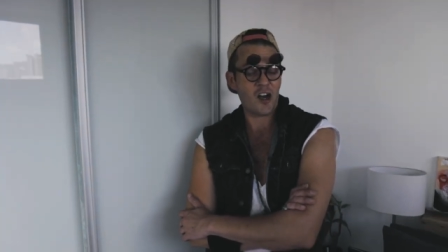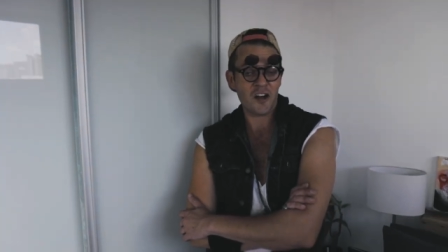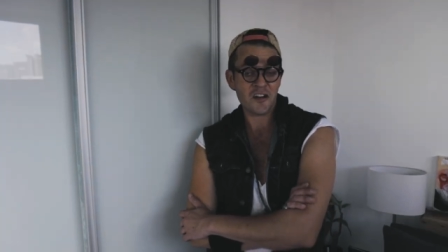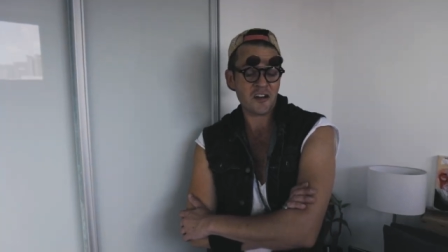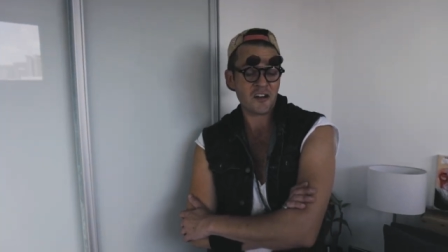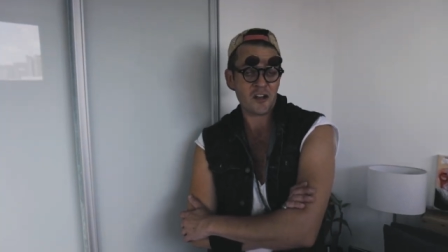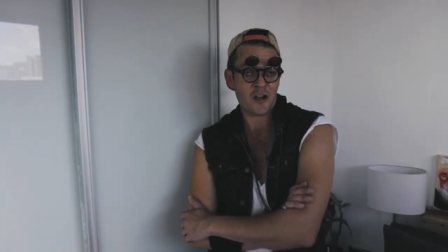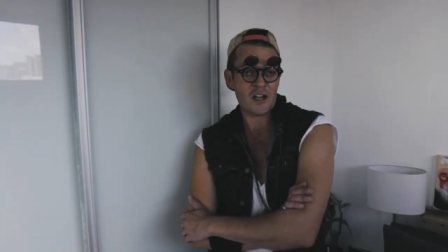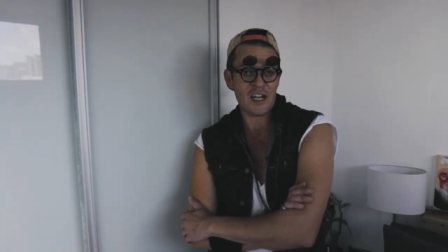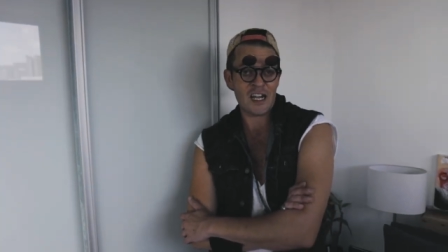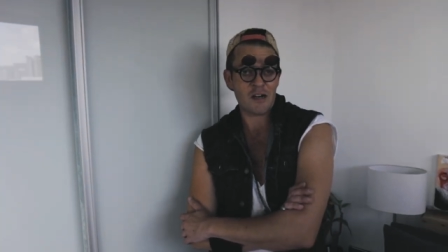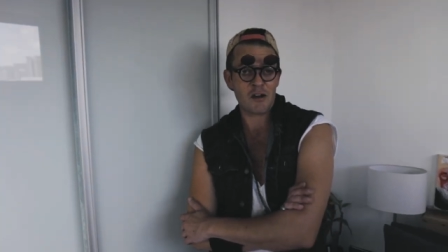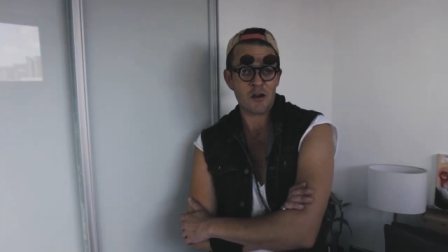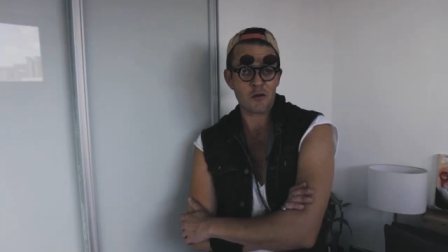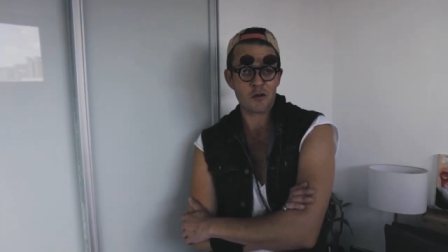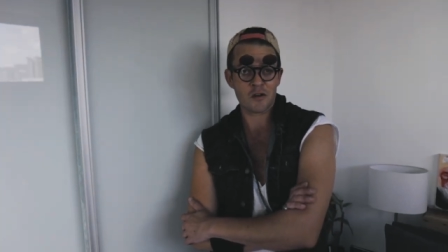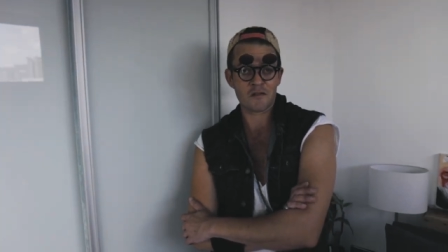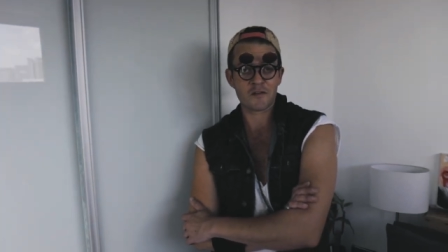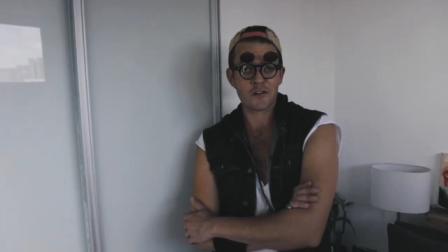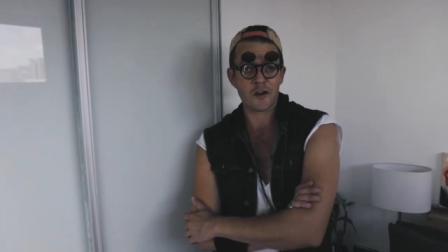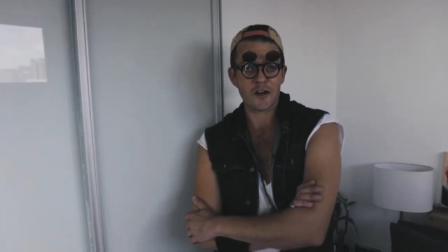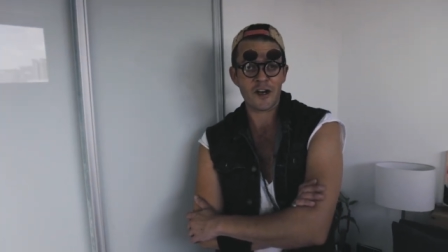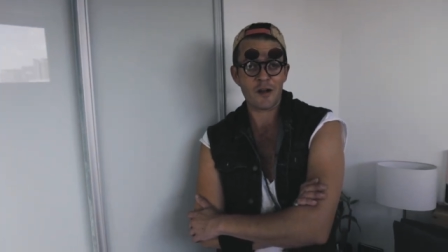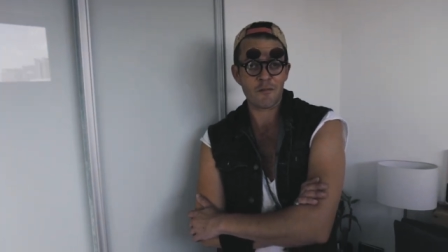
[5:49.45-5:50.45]
I don't know how I would
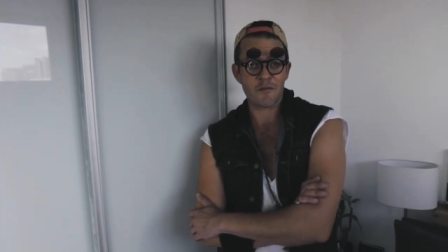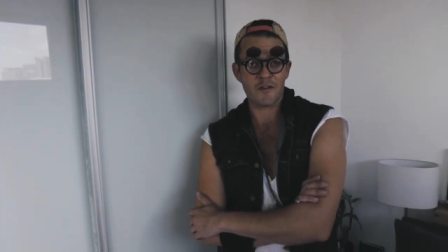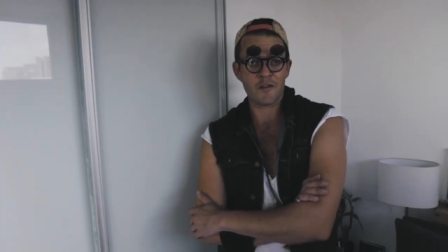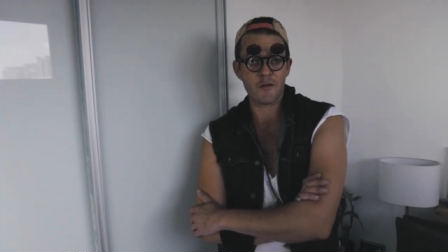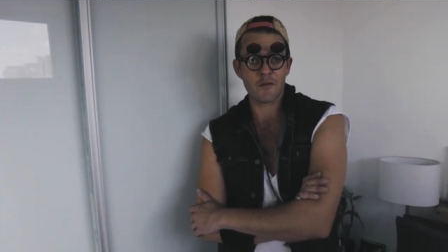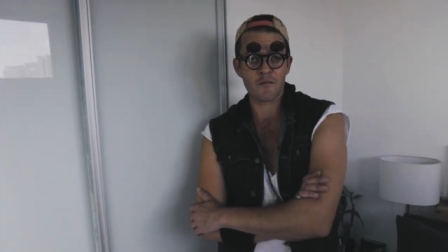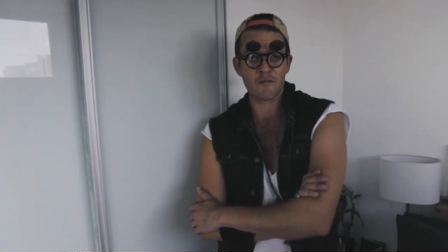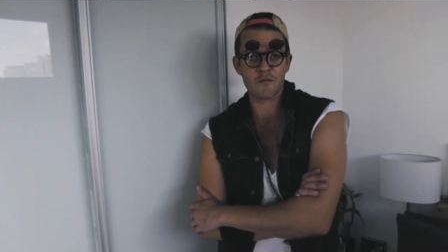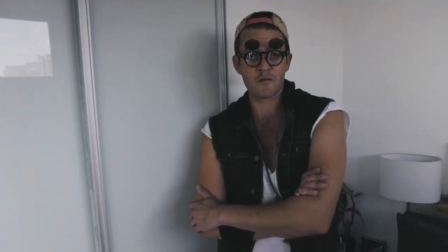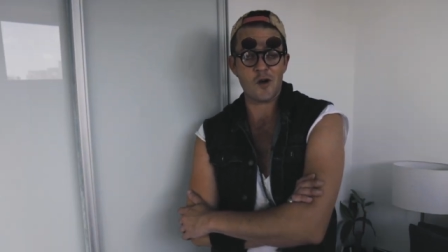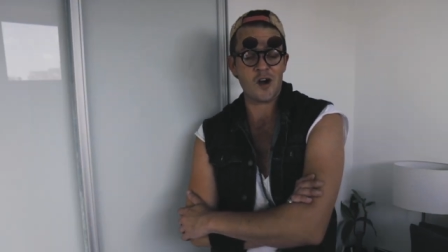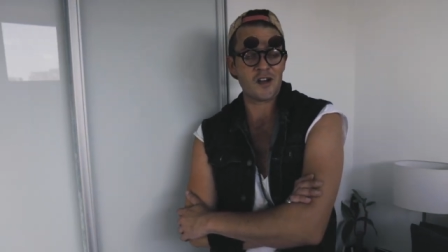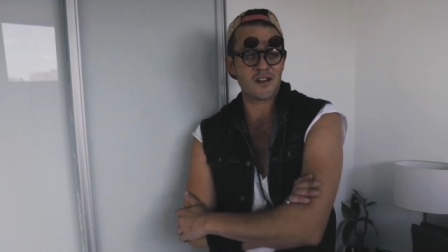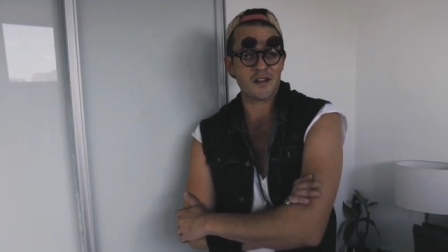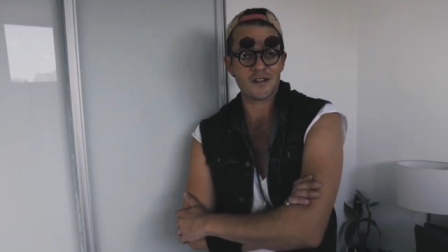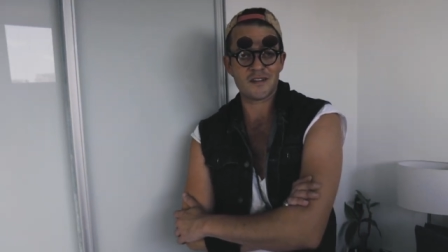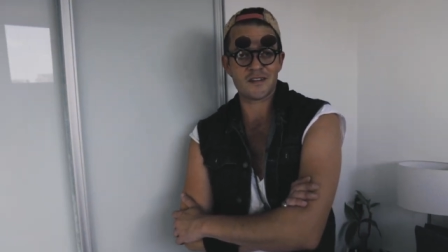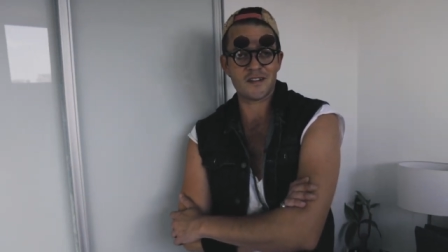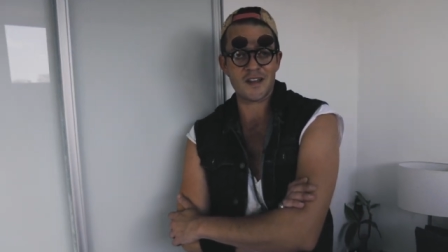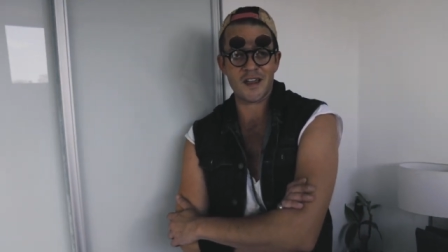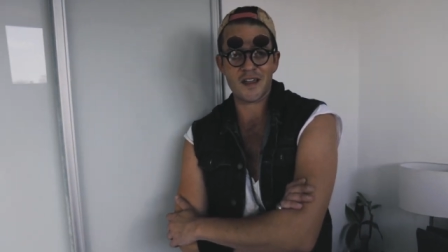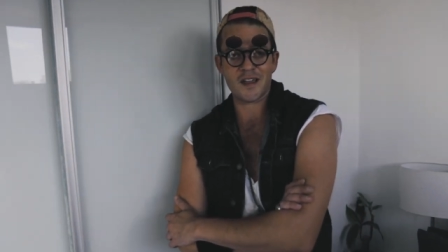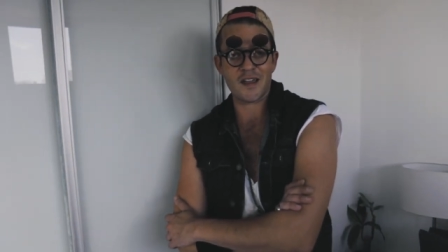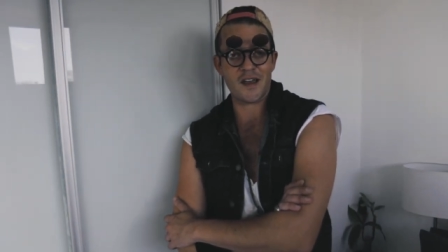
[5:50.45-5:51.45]
have got up the winding
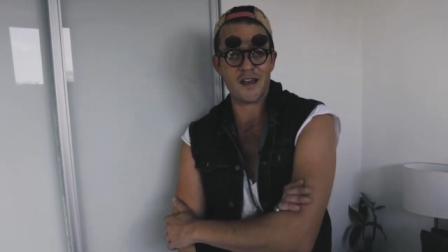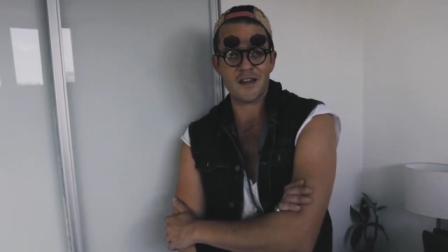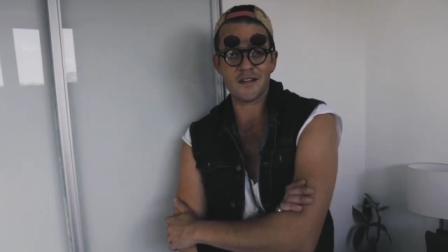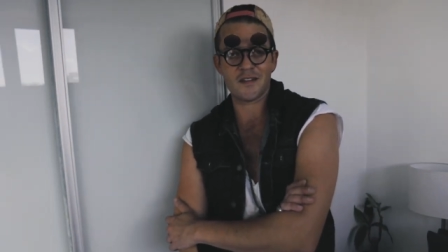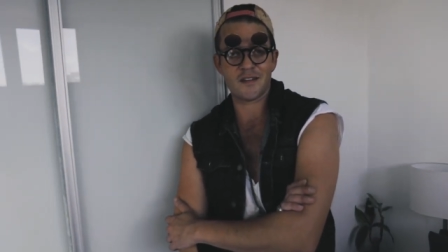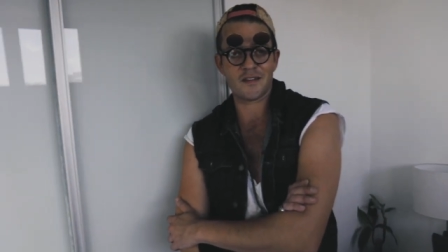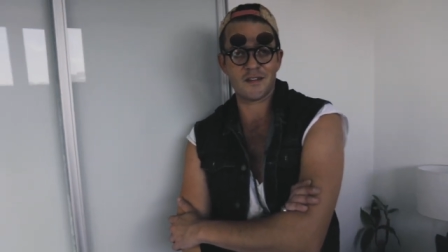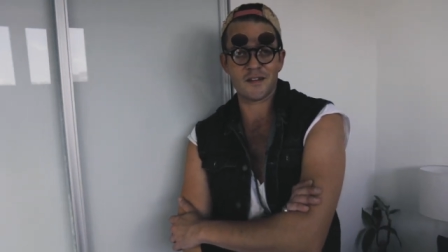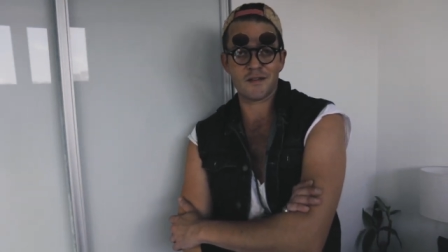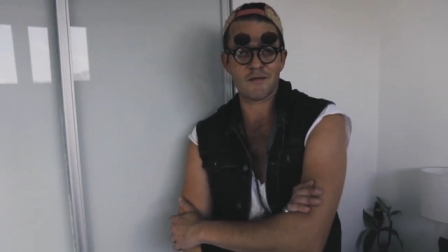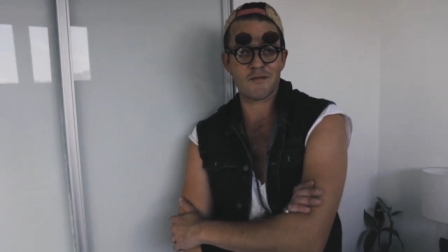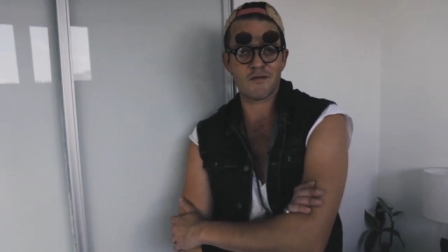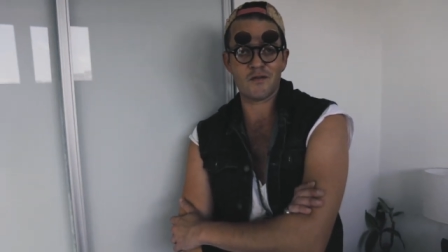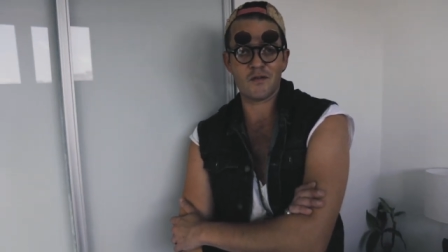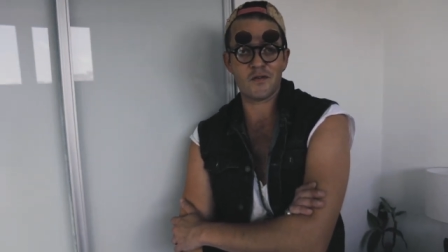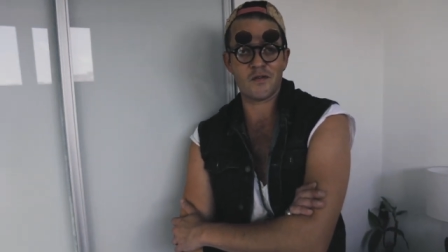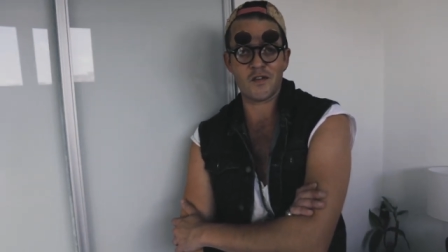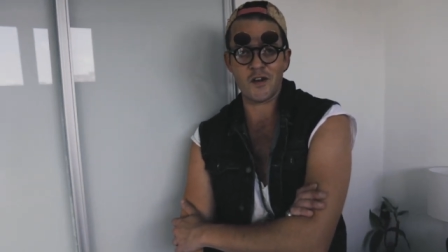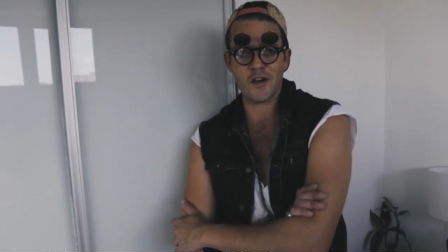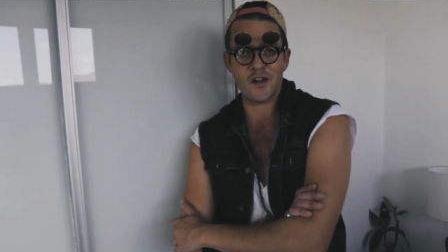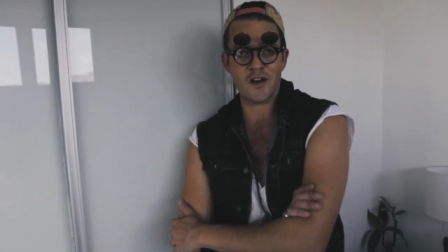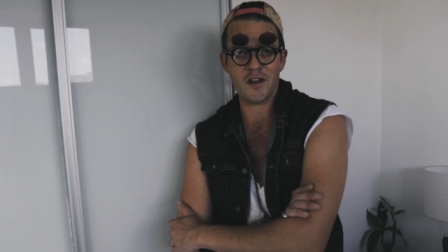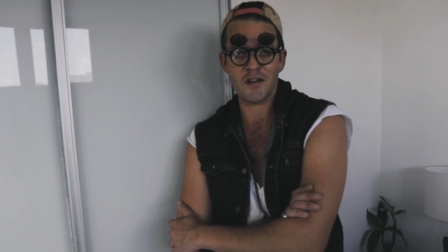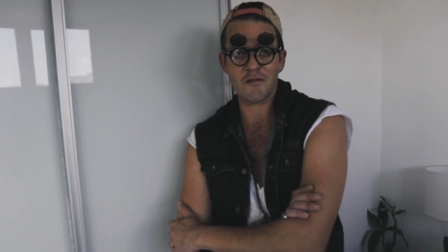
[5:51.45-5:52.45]
staircase to
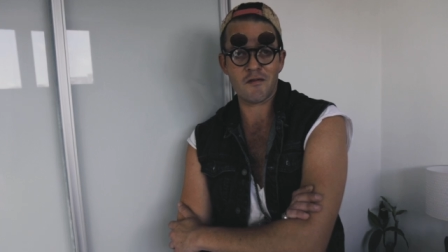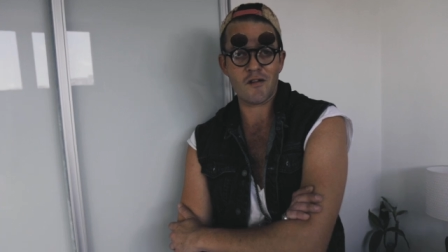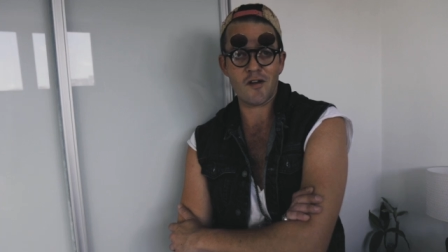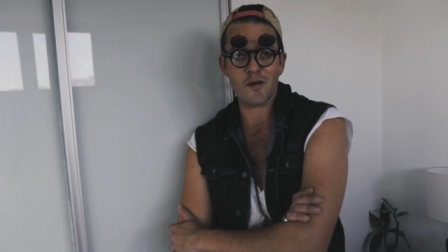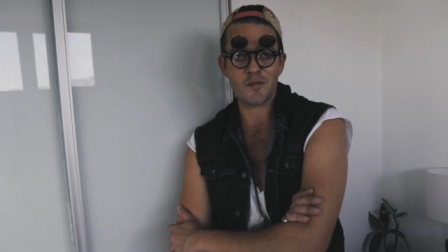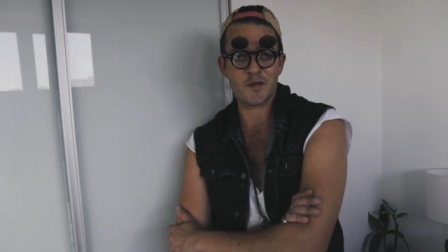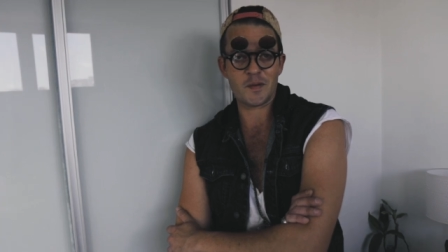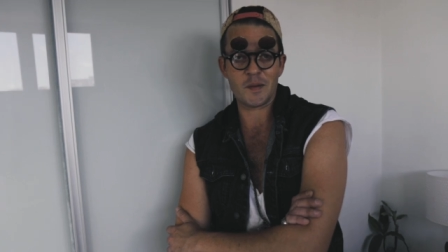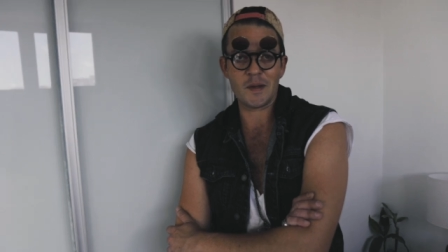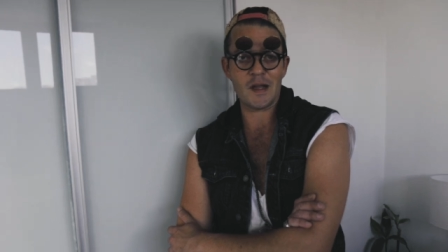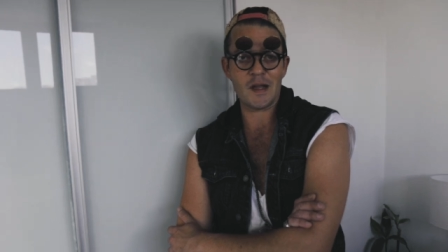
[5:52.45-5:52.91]
30 in Rob's